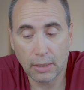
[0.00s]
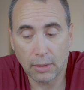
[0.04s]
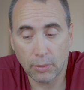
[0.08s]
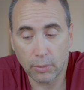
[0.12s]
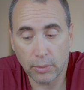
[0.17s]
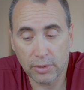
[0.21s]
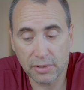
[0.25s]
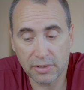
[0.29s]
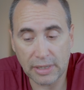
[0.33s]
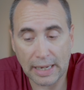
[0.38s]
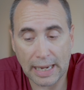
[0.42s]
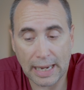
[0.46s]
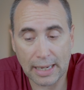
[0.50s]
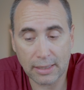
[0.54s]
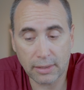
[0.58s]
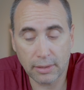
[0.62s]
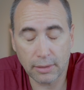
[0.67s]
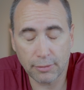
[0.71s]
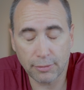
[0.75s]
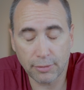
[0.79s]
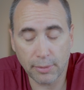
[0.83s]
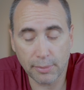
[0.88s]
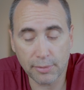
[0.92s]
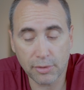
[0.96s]
was
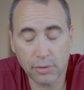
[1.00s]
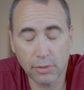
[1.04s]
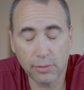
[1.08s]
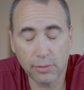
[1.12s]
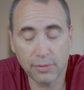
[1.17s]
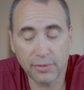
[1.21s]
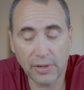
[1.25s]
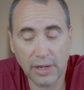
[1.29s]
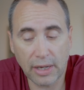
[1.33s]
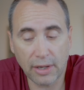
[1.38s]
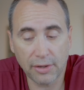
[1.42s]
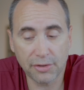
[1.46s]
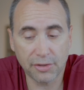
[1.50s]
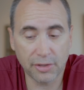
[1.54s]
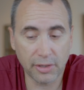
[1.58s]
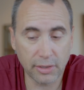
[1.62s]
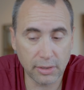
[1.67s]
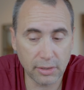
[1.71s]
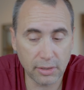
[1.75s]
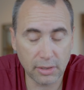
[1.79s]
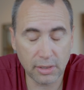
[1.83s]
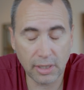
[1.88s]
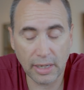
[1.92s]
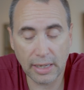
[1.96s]
active from
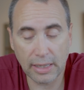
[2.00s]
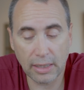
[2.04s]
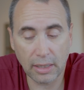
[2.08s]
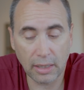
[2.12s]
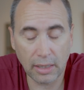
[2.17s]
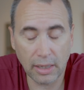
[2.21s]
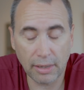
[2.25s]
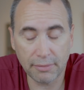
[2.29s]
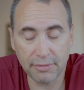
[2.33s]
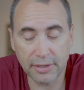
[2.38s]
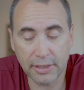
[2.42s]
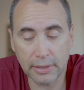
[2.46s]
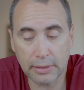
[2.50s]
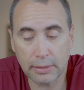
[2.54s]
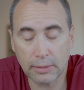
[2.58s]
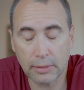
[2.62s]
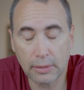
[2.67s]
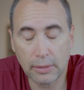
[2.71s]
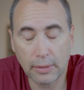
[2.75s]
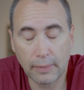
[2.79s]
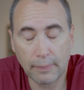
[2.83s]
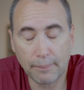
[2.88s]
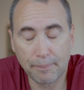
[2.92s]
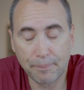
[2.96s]
2010 11
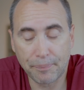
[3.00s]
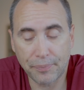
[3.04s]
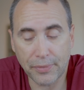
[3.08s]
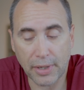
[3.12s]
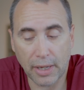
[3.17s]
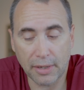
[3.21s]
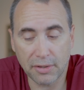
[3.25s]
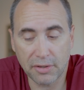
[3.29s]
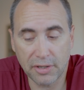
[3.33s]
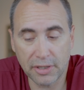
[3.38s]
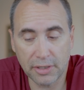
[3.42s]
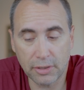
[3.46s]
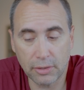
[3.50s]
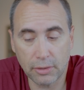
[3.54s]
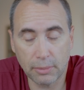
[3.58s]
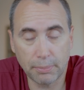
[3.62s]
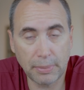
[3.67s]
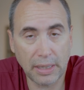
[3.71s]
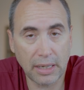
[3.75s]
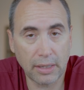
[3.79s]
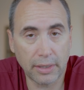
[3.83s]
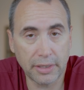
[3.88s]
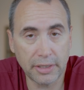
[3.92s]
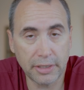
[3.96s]
until
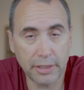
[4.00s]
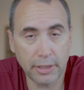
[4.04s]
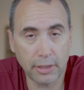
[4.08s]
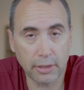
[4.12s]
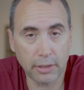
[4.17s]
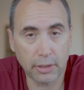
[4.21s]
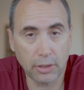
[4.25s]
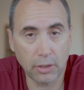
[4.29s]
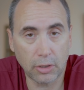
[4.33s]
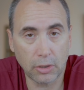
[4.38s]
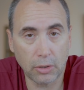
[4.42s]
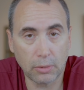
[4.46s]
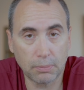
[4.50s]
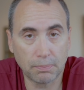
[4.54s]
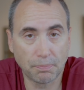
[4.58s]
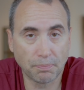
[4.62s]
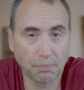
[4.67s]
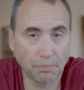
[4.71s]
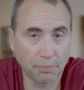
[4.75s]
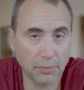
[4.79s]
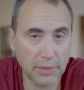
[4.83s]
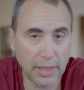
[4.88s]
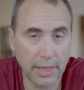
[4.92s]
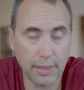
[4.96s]
about a year ago,
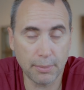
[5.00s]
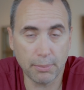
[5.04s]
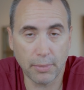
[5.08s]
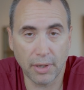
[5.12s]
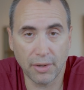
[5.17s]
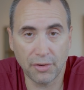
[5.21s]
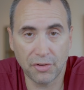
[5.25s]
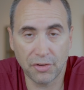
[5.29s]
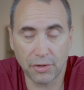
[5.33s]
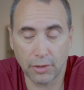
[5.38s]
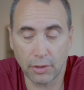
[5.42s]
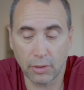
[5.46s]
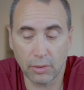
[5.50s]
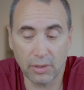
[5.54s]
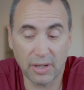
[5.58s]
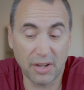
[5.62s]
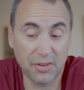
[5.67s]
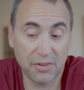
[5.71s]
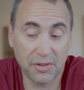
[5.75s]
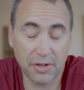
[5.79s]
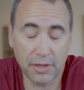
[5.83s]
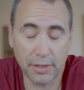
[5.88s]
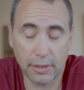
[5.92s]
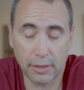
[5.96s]
eight months ago,
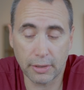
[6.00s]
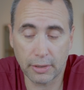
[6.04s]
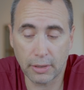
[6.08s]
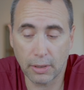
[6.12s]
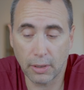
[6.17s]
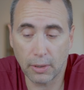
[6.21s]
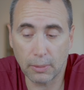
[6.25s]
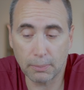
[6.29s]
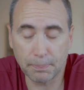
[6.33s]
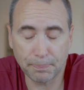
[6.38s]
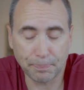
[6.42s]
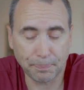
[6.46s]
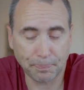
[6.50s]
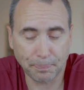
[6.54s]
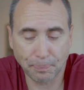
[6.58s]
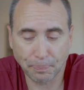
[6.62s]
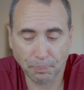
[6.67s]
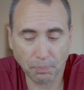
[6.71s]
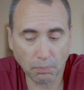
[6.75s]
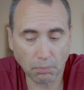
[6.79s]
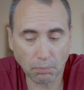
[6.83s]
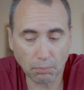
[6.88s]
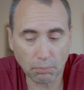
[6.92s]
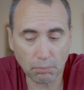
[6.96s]
less than a year ago.
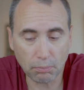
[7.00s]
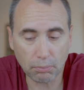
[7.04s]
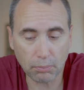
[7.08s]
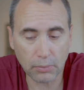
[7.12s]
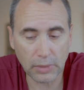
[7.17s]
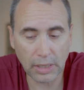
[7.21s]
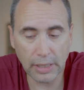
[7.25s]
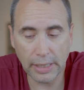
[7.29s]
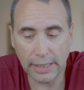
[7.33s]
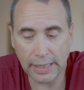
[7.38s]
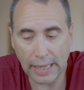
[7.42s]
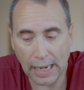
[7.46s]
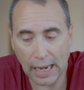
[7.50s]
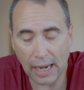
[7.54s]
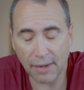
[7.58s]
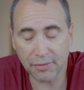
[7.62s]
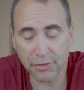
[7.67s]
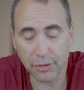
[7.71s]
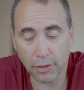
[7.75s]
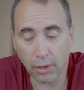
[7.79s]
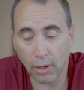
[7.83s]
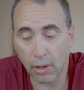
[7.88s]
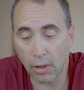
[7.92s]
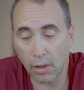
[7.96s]
And
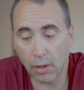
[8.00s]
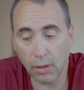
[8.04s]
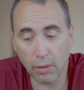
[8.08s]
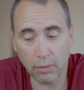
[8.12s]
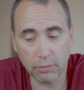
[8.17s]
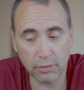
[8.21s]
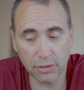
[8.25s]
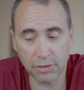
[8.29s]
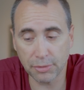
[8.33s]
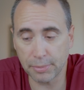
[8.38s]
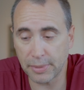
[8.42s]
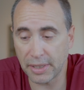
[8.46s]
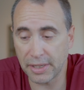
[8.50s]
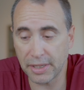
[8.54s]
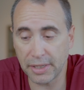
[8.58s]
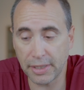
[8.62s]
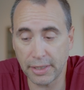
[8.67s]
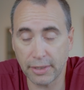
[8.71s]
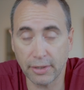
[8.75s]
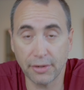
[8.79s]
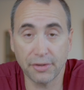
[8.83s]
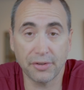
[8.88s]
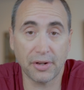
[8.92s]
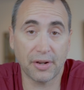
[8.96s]
after all those many
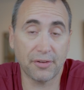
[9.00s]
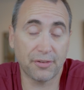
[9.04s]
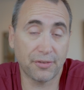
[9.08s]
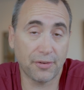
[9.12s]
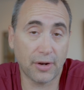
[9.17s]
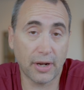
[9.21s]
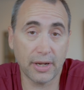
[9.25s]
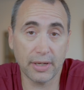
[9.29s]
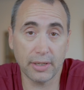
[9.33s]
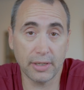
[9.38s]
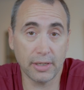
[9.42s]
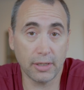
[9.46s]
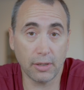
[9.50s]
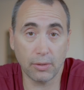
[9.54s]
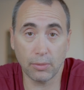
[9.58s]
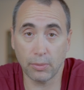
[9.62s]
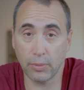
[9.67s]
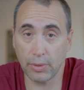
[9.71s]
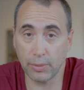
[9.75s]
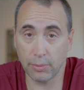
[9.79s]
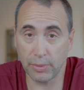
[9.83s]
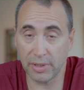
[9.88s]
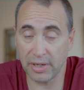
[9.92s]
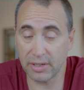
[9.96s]
years, I find, you know,
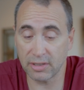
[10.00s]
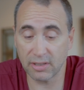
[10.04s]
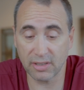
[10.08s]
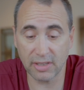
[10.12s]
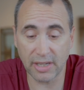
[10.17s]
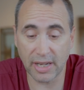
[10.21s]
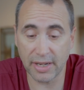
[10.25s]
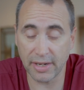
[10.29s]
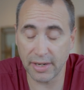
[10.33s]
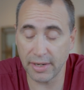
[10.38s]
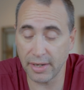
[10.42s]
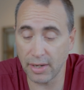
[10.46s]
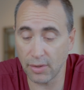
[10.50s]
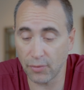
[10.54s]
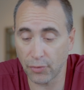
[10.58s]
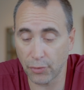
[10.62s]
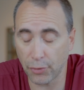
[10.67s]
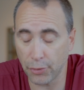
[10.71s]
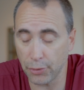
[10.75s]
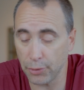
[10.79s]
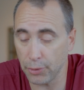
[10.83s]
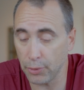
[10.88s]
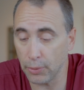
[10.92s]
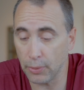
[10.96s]
we, we extended it
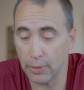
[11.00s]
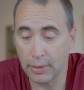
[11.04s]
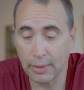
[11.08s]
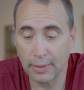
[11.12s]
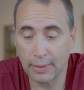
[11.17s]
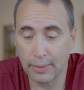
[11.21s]
through.